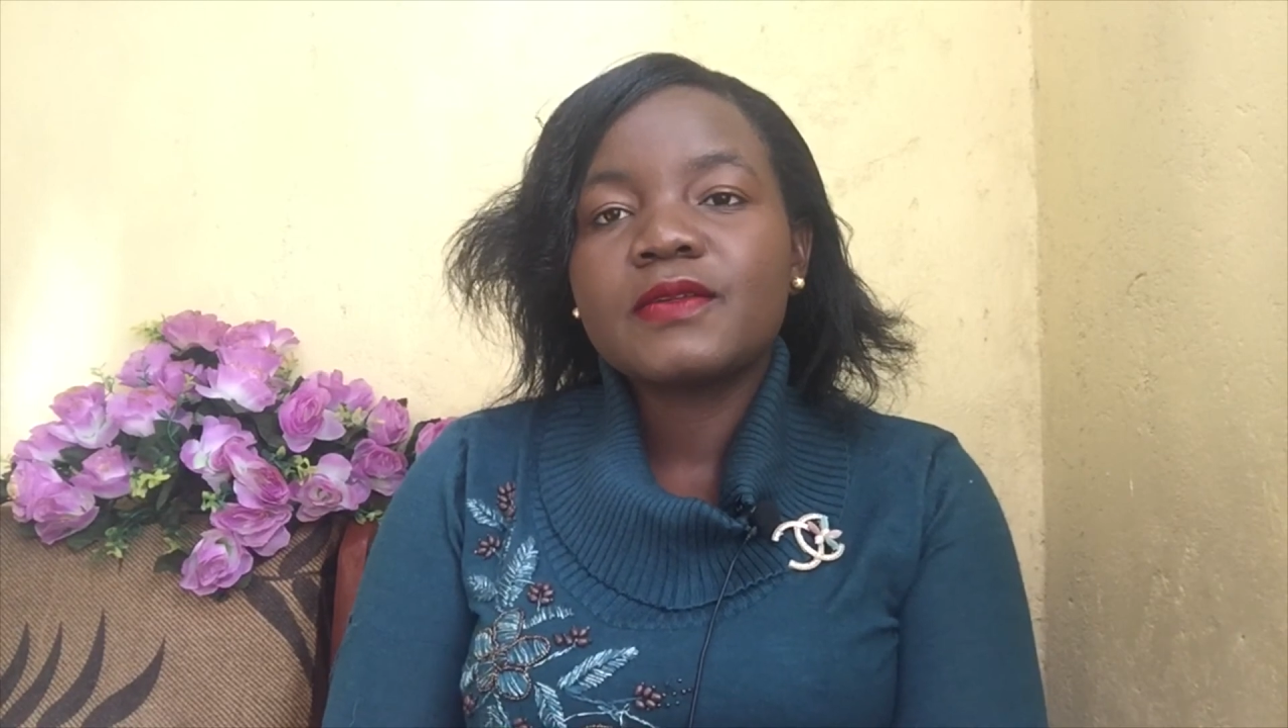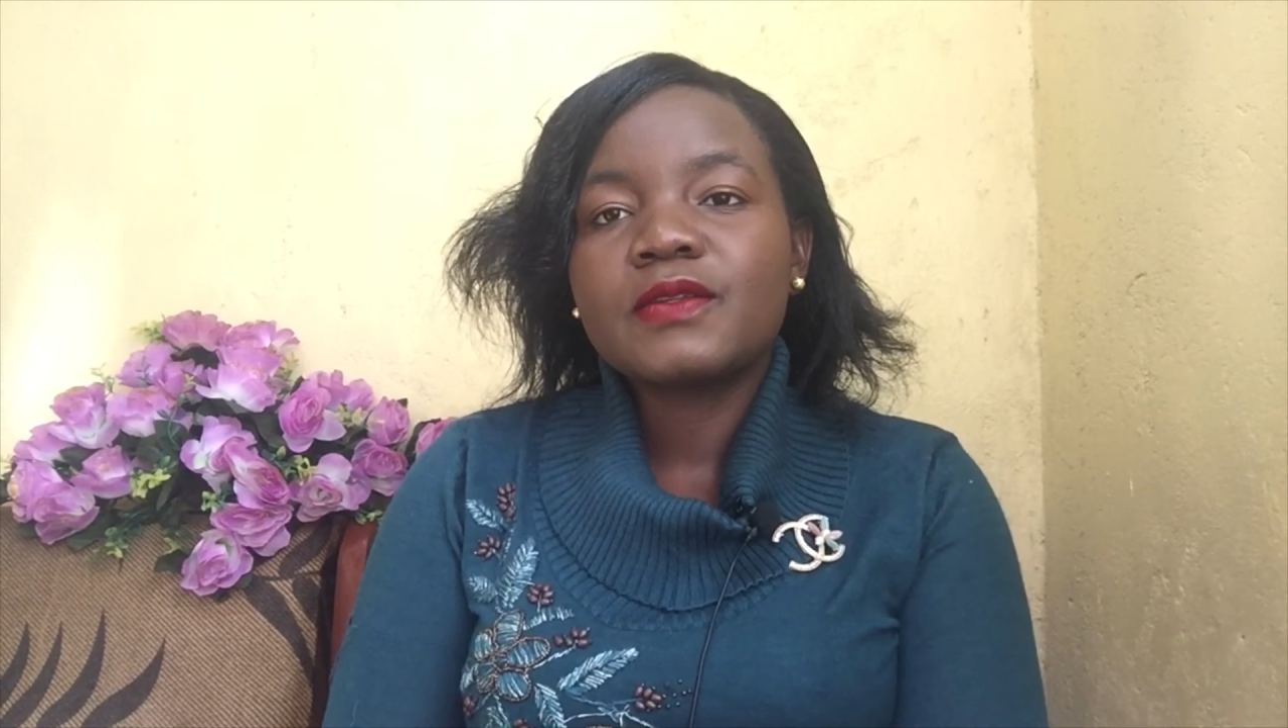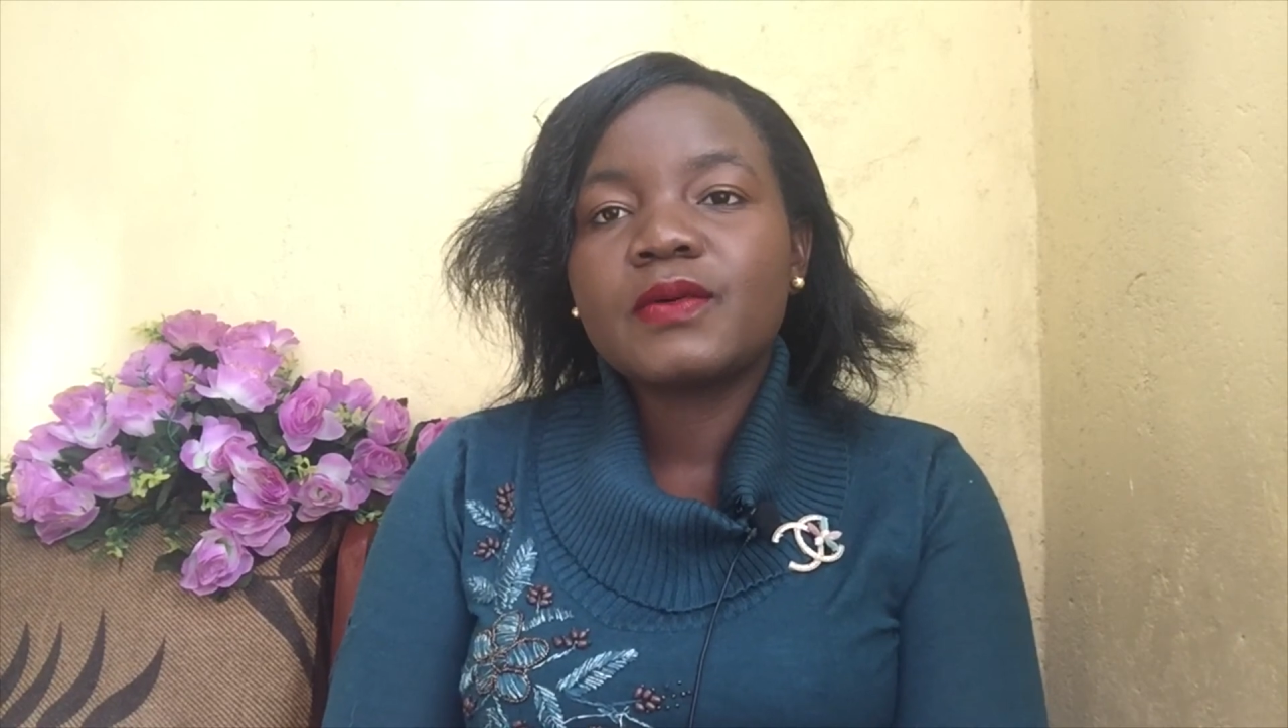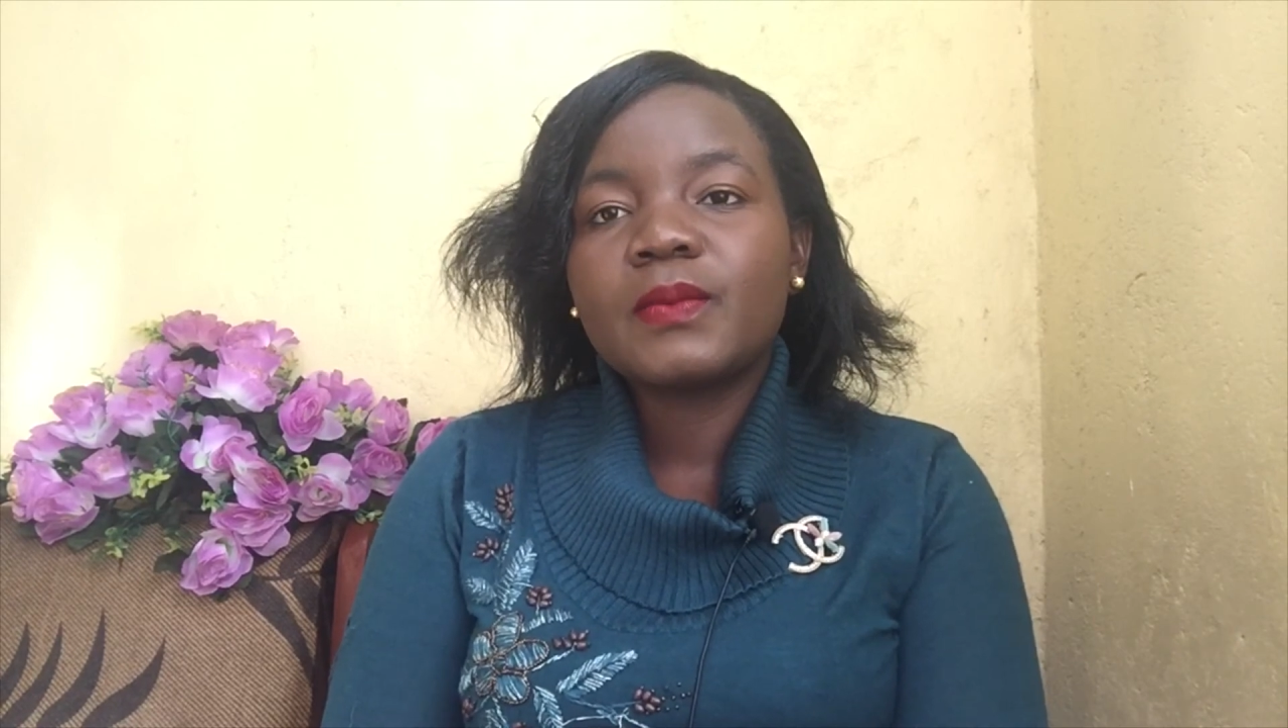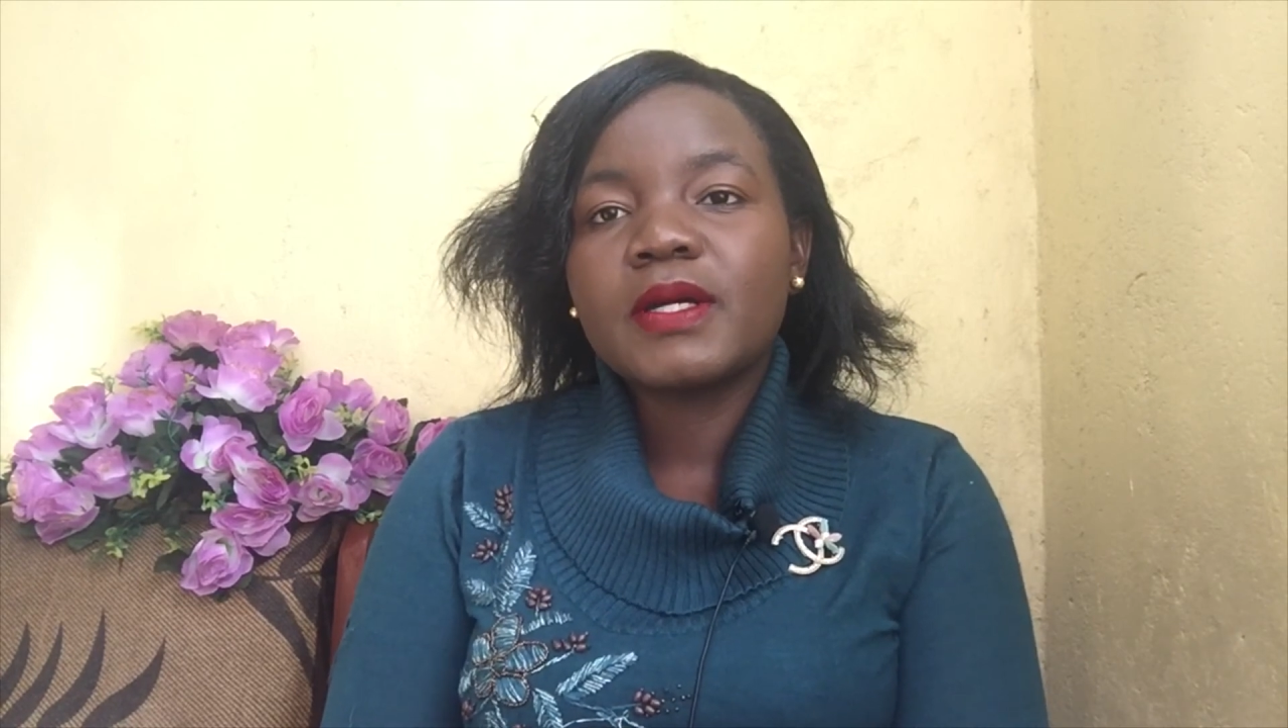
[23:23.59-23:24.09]
you
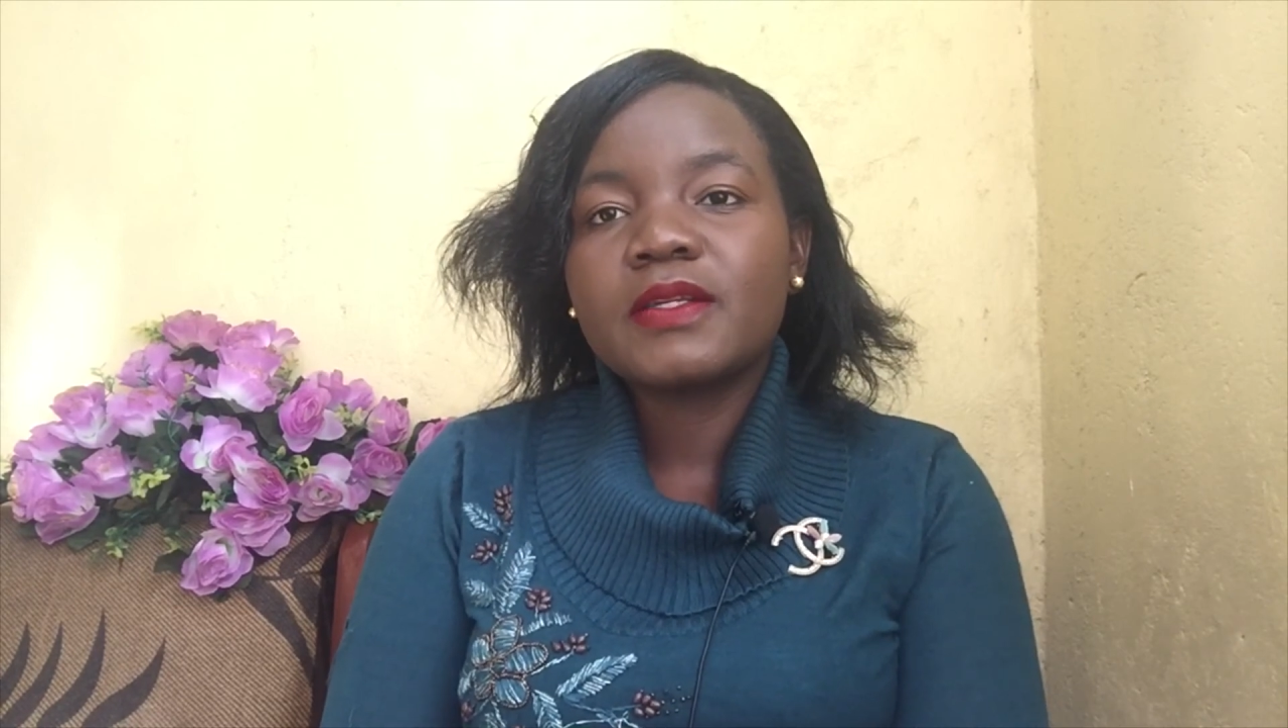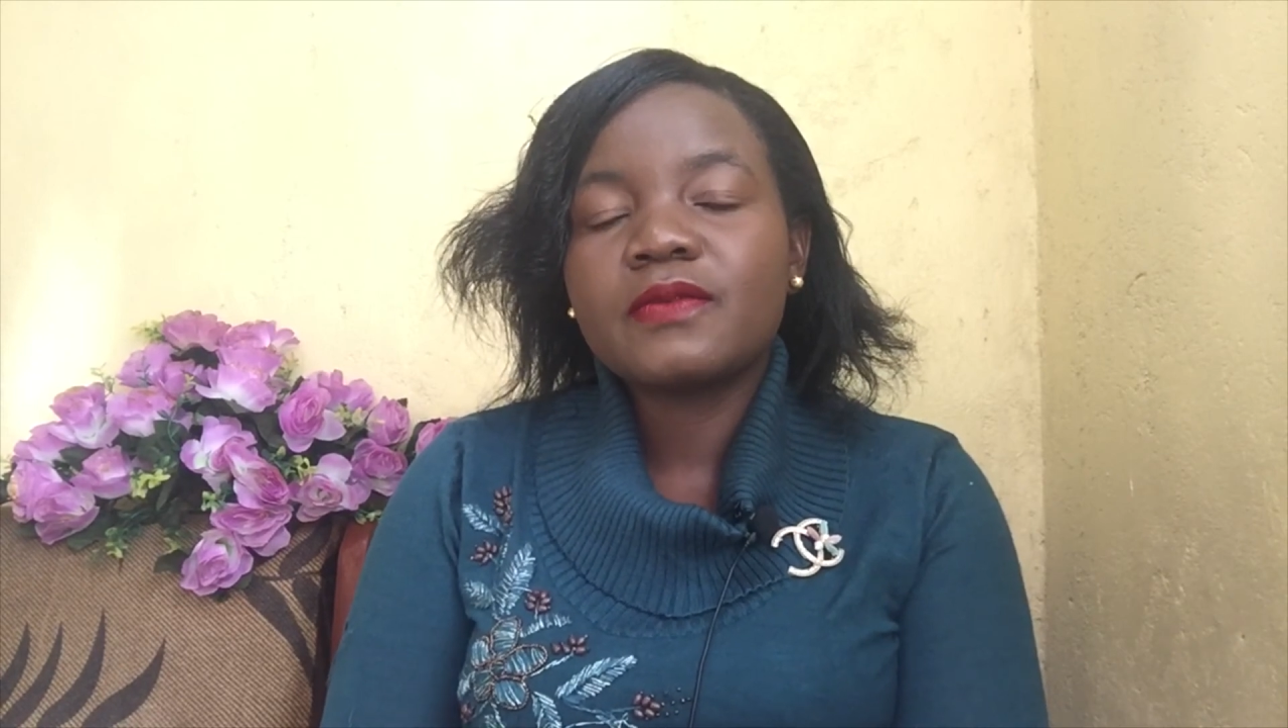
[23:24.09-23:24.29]
so much